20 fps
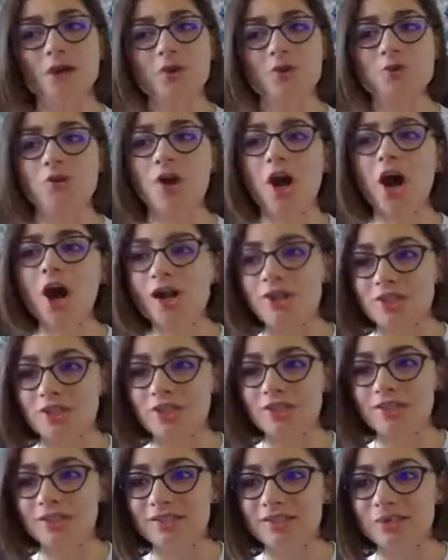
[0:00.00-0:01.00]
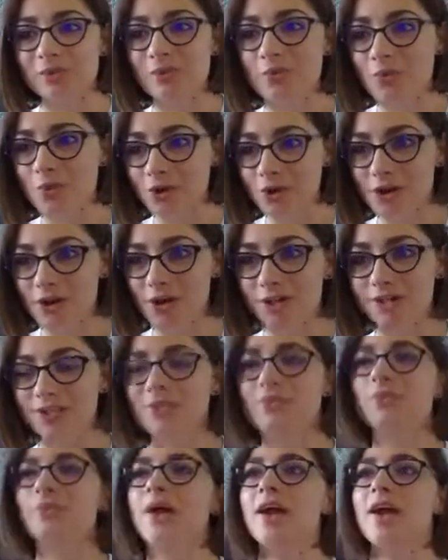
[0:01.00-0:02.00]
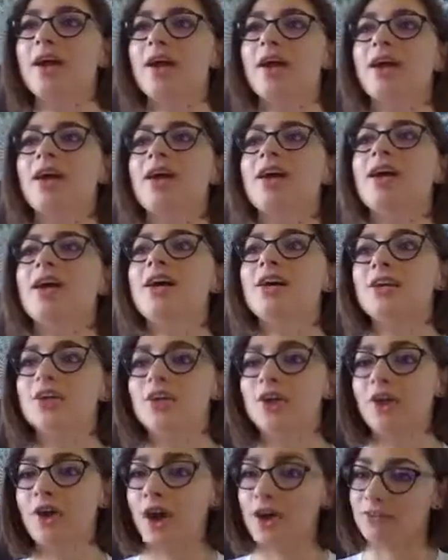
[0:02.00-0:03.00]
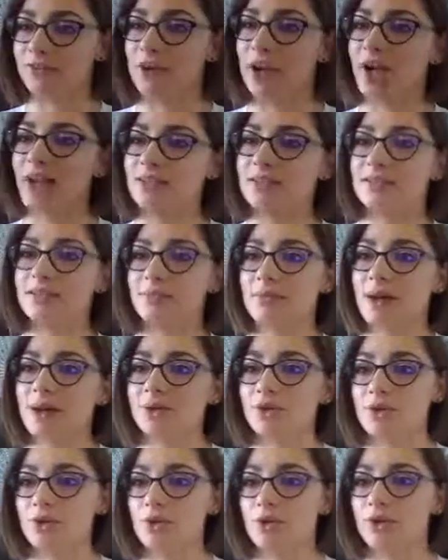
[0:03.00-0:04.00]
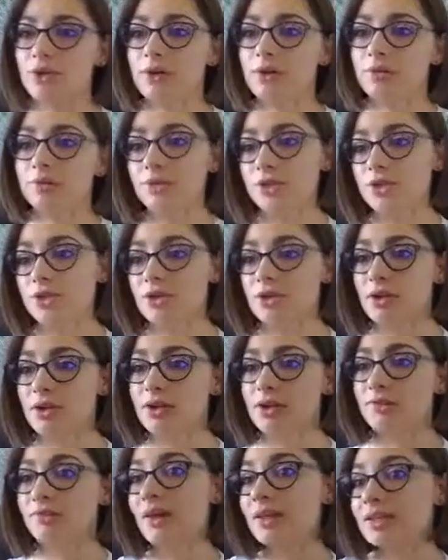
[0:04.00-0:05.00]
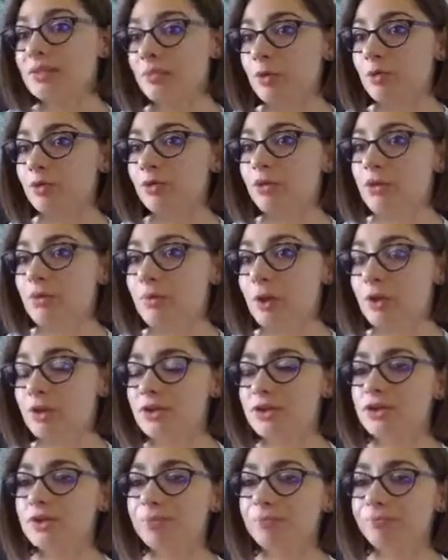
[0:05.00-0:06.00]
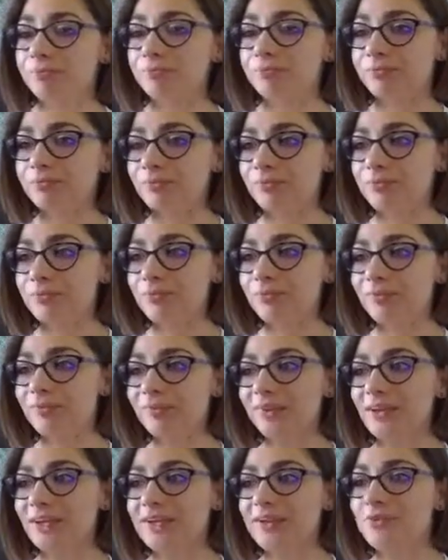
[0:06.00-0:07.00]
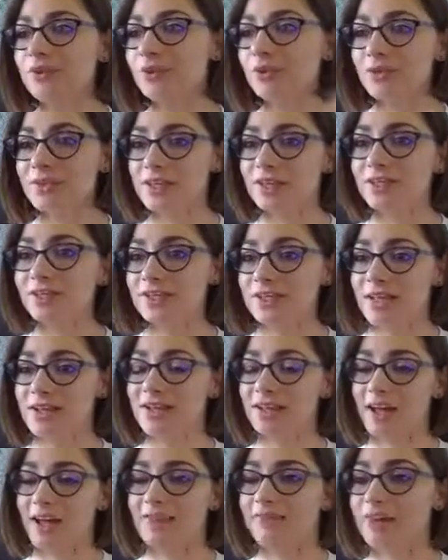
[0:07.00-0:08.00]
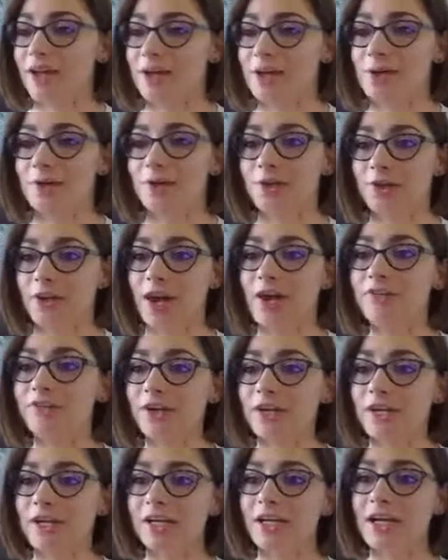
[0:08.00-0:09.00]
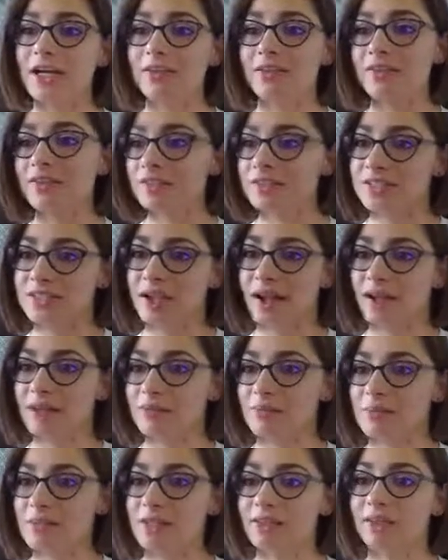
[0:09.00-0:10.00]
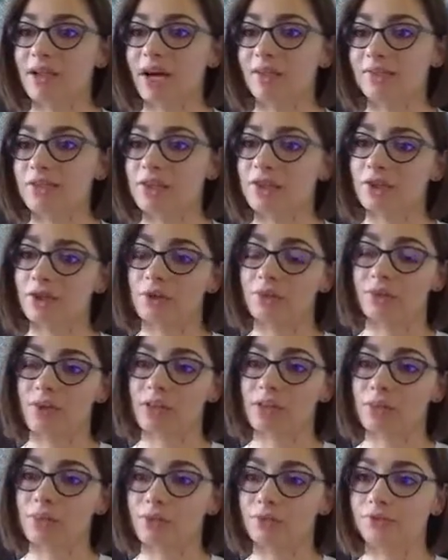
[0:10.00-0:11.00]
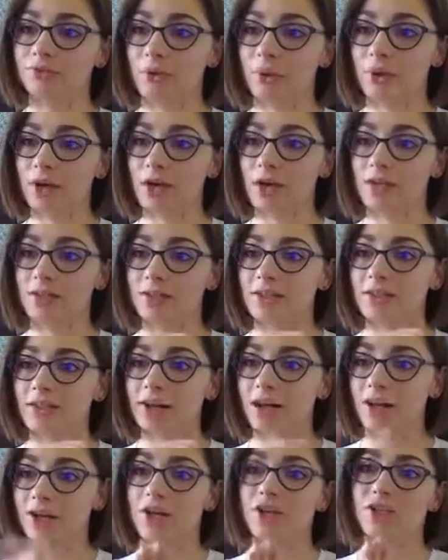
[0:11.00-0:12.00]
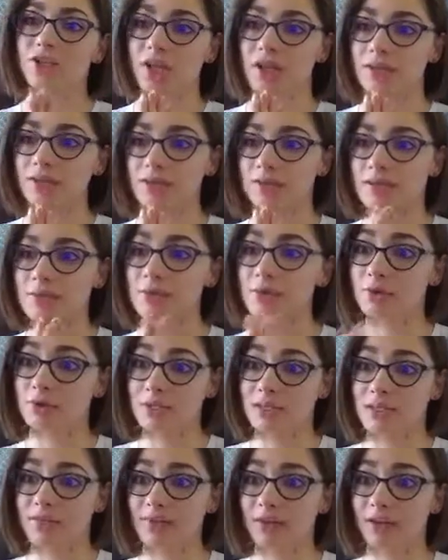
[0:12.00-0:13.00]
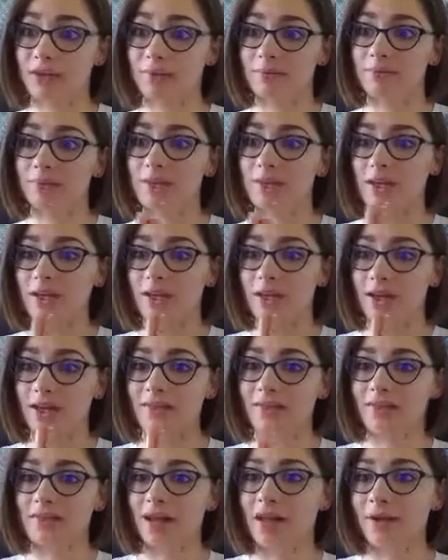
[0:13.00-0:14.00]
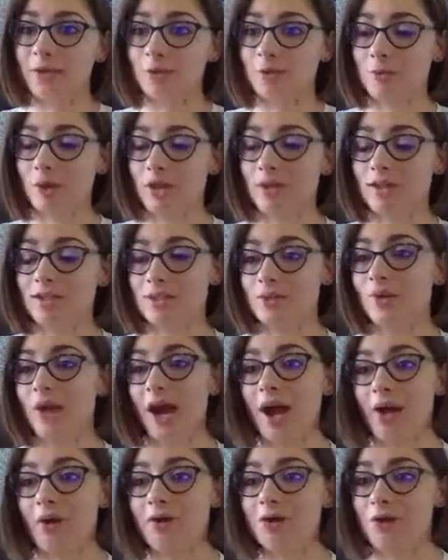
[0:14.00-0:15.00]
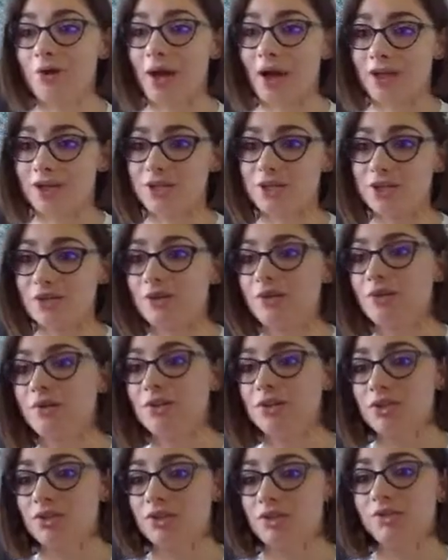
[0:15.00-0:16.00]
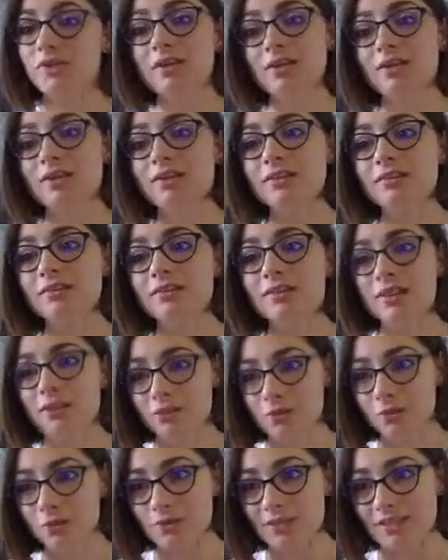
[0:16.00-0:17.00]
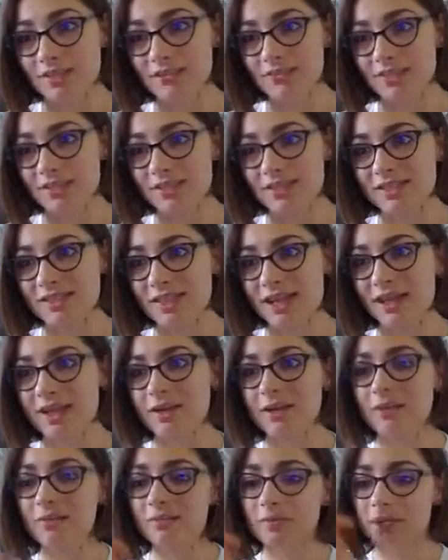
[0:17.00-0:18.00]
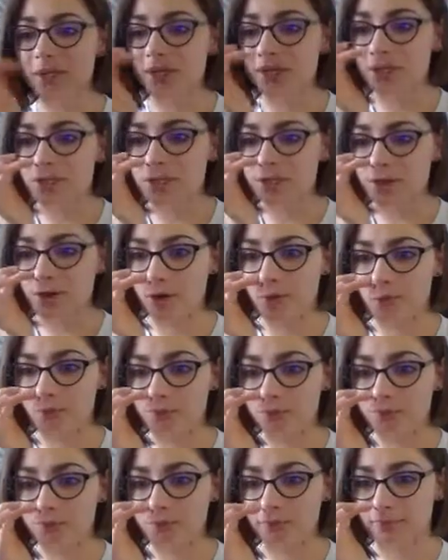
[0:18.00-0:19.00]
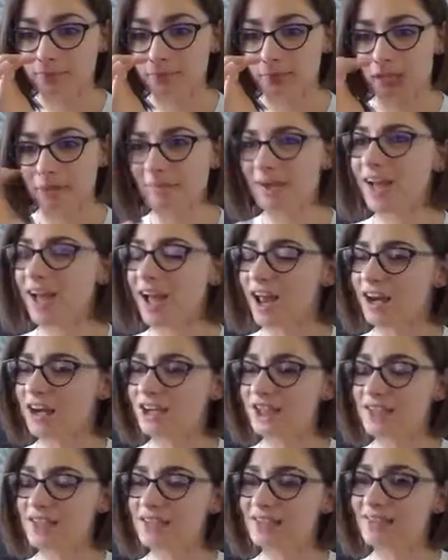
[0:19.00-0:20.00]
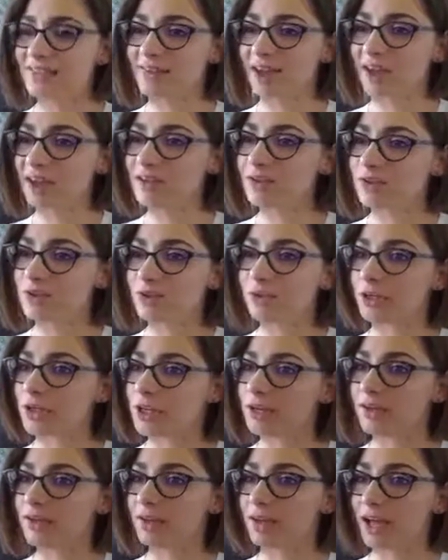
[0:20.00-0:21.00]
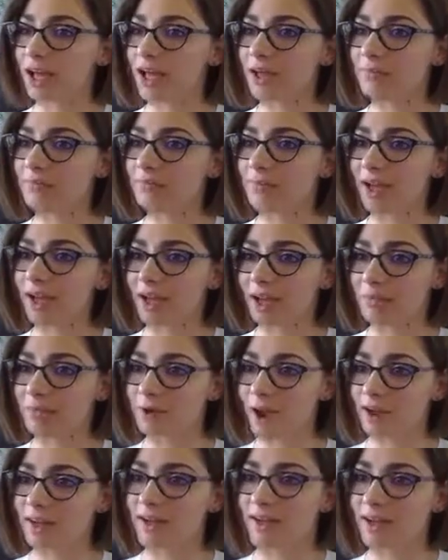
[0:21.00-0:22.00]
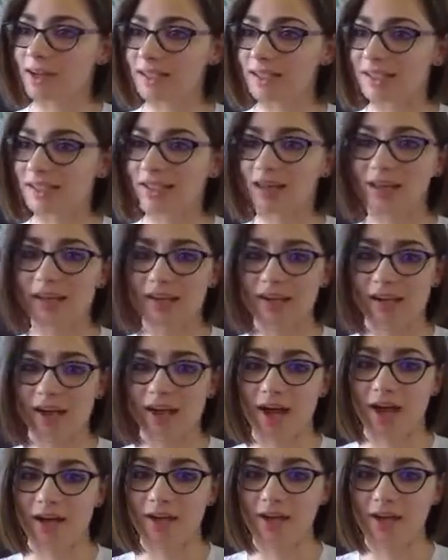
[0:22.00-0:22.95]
conscious world where your effort has to match your return on investment pretty much. And if you don't think there's a lot of value in your effort, then there's not going to be a lot that you're available for energetically to be receiving. And then that goes back into, how are you actually going to feel if you receive this desire? So my energy is not super here today, and I'm recognizing that, and I